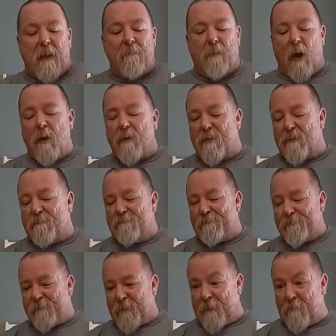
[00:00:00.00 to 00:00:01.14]
a
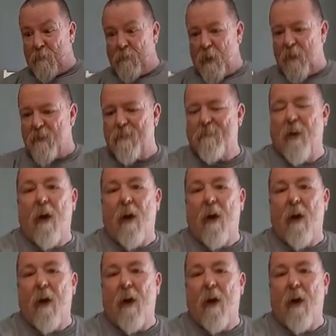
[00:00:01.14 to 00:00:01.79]
full box